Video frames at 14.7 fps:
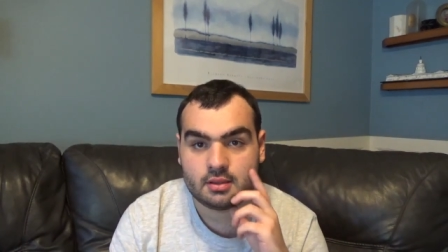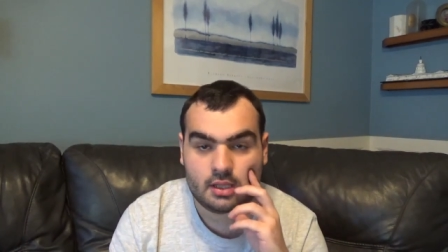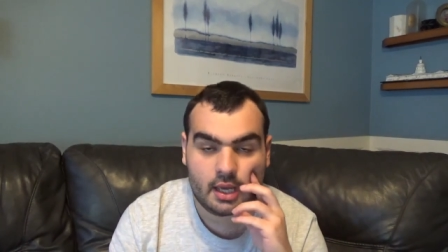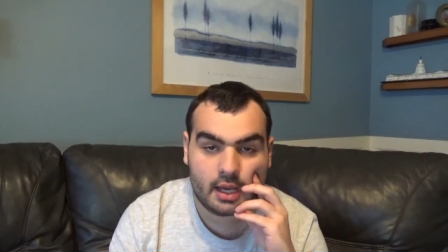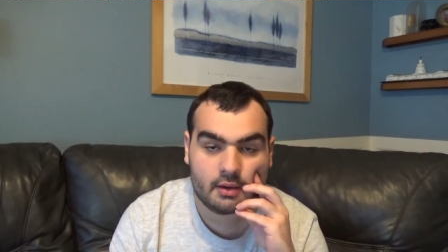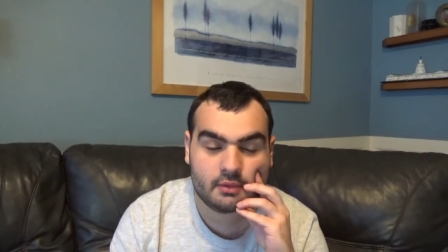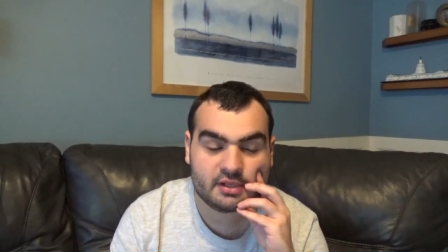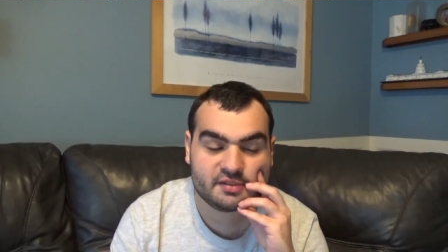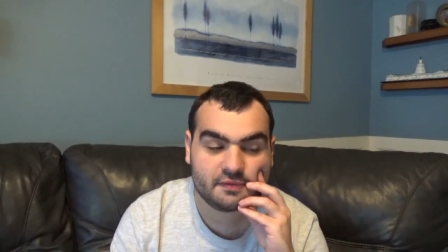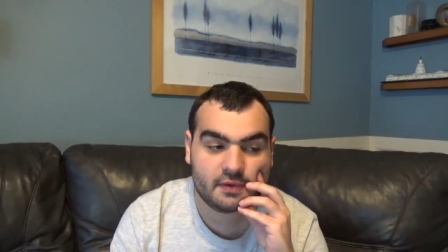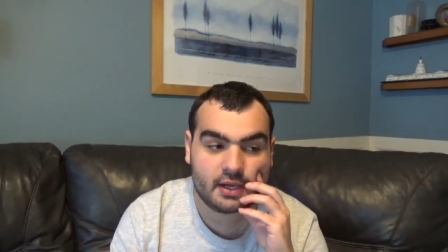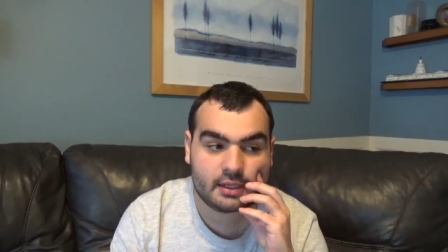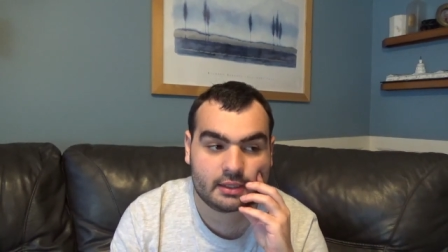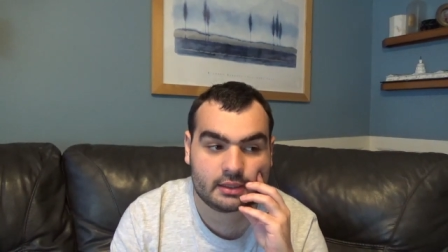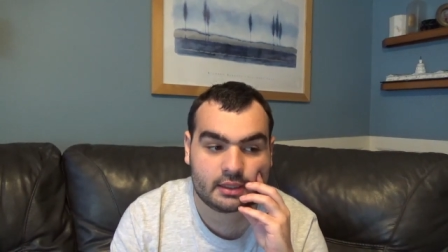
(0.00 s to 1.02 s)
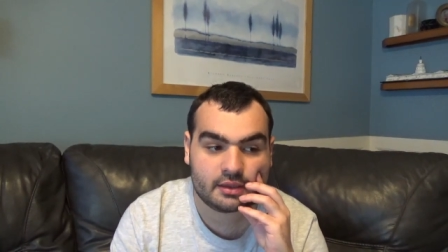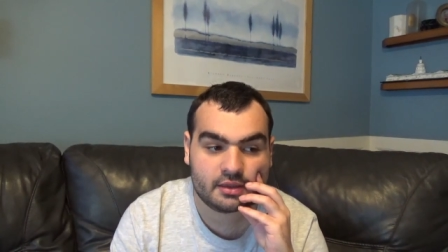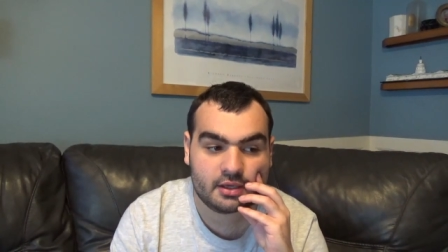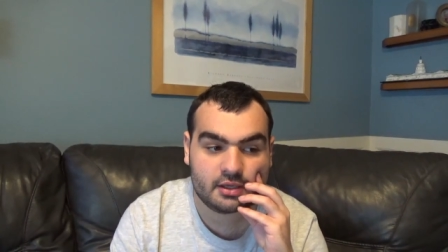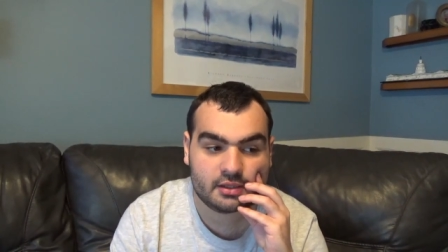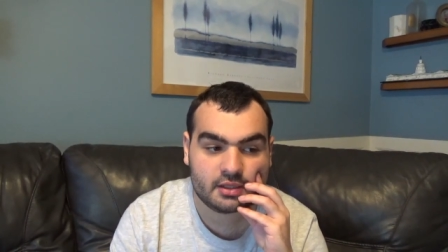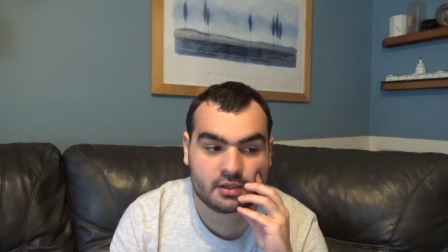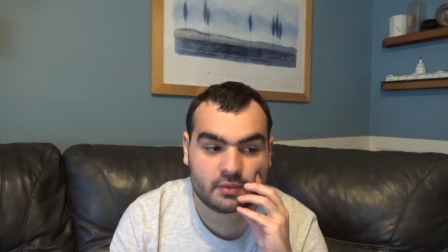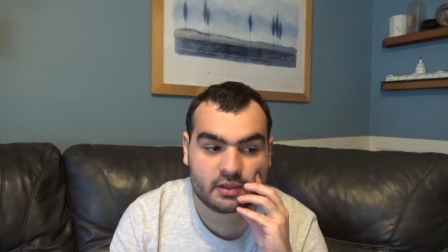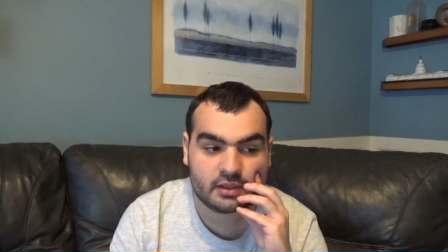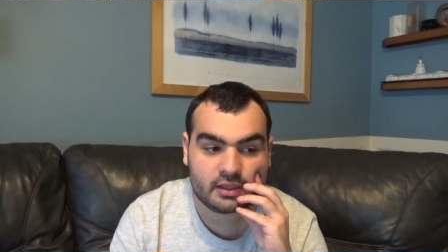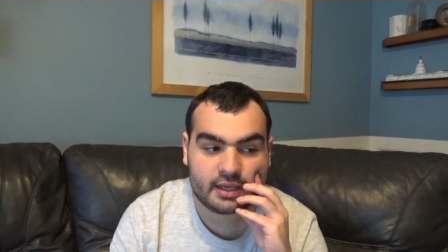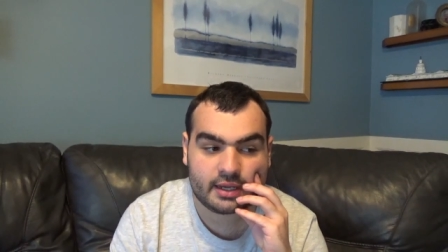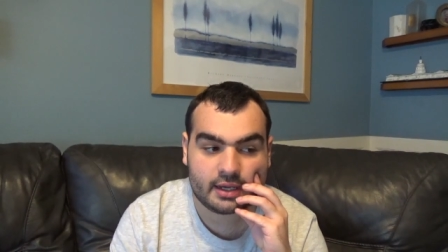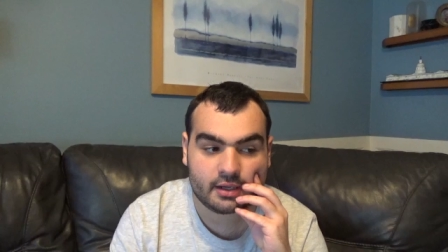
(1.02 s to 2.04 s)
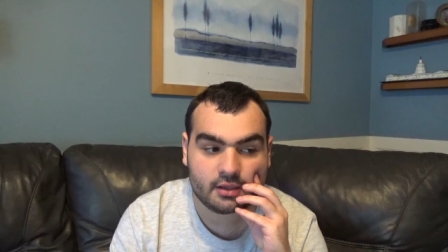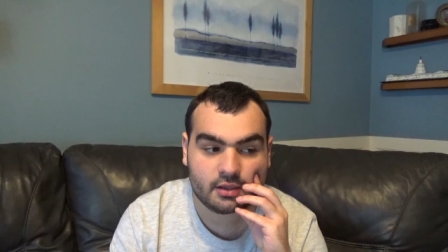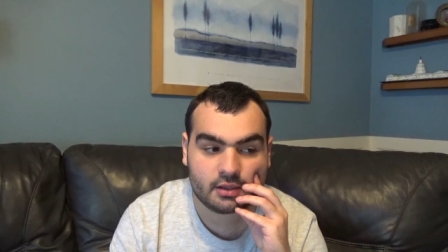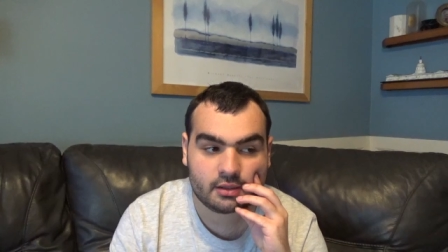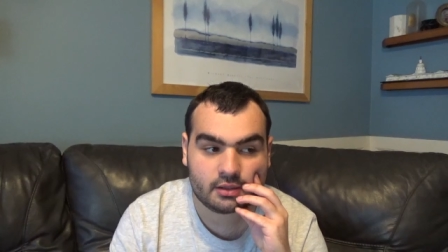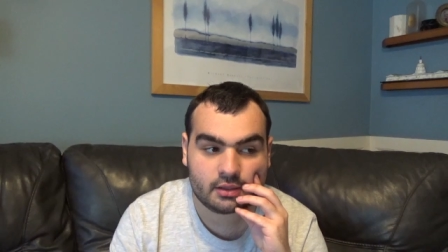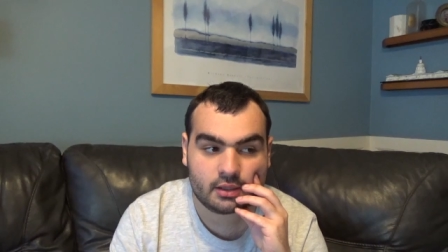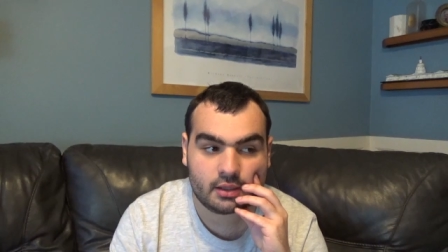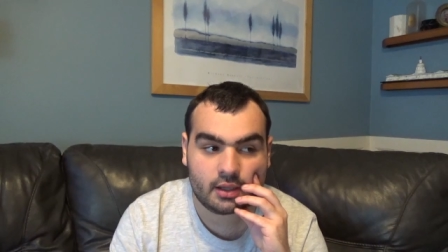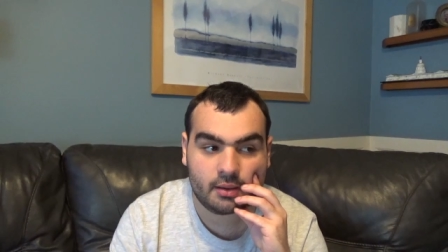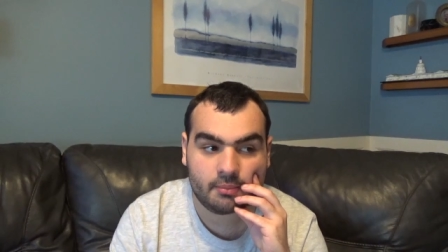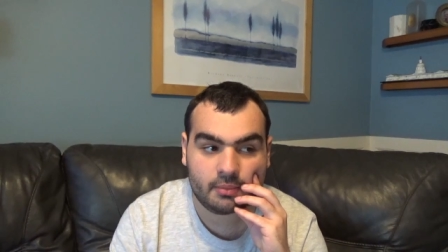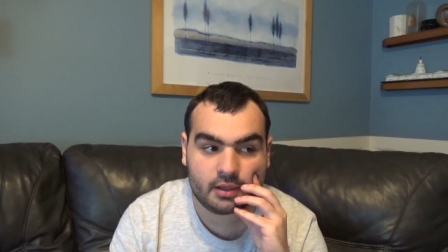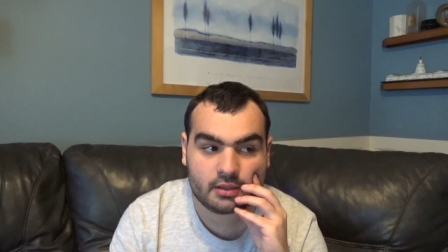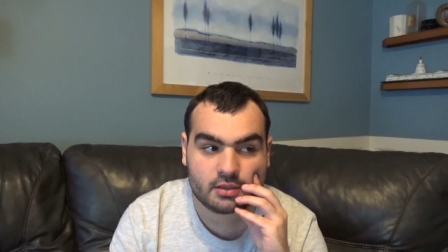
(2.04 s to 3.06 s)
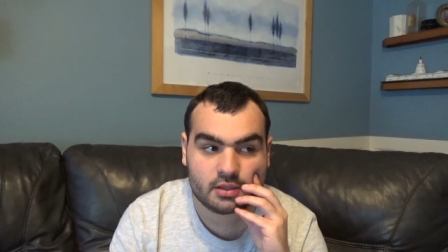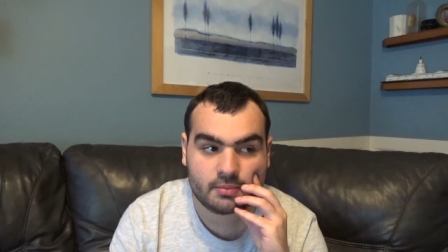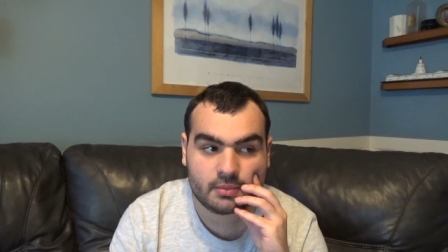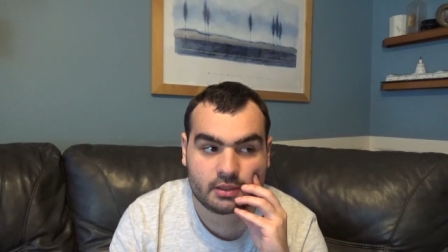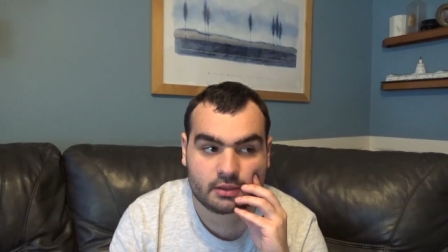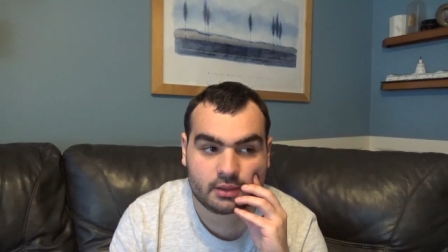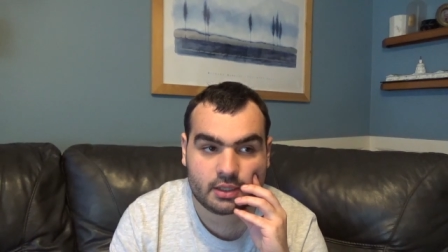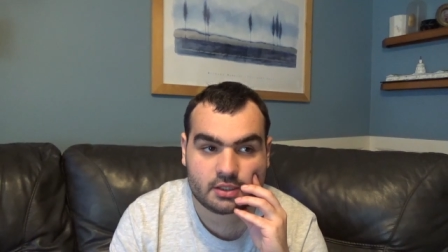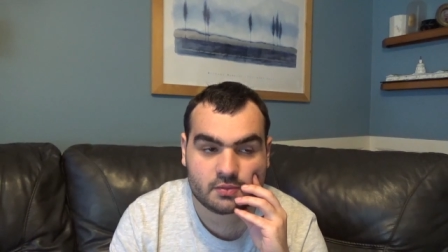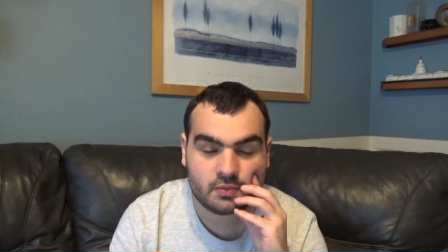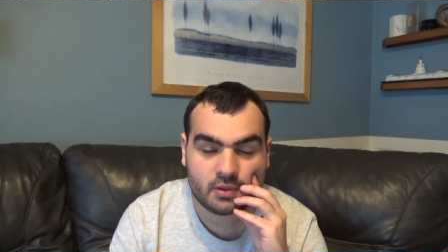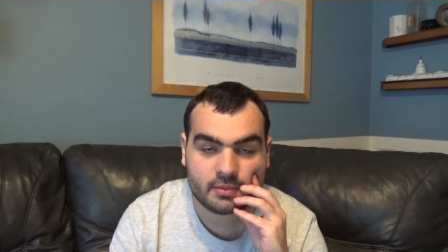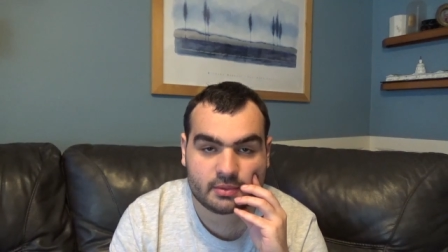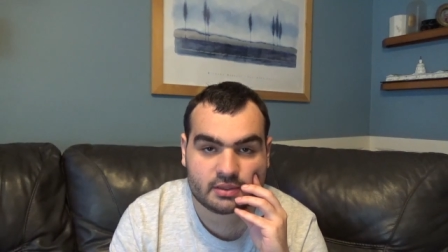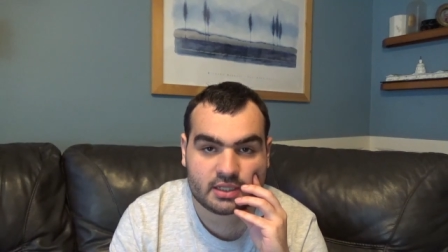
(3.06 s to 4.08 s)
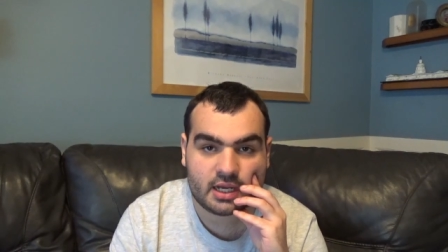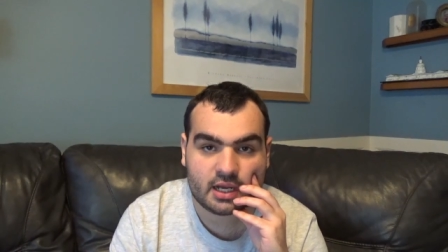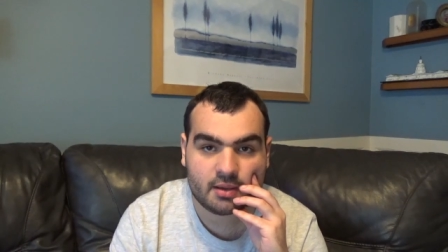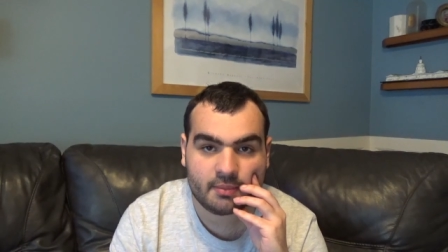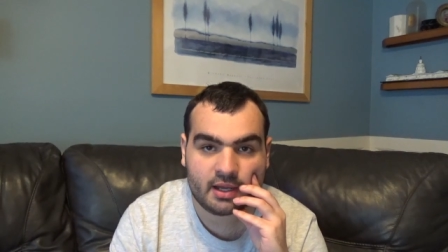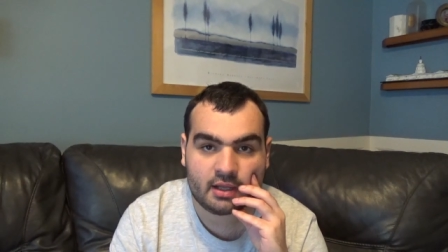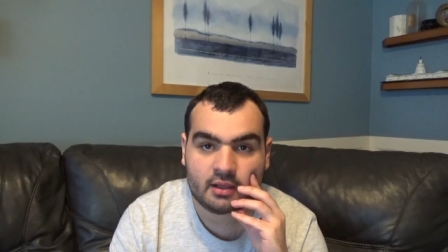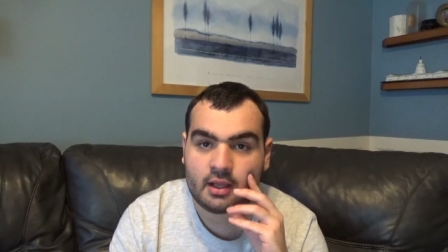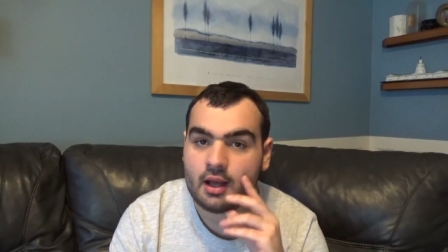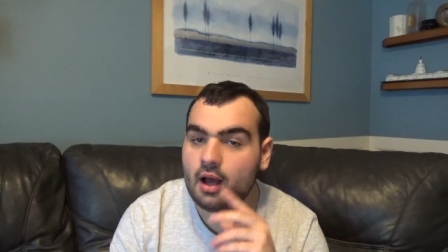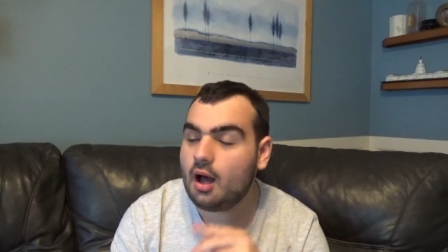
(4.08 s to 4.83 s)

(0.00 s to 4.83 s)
yeah, it was fun in the theater when, like, I heard a bunch of middle-aged women talk about,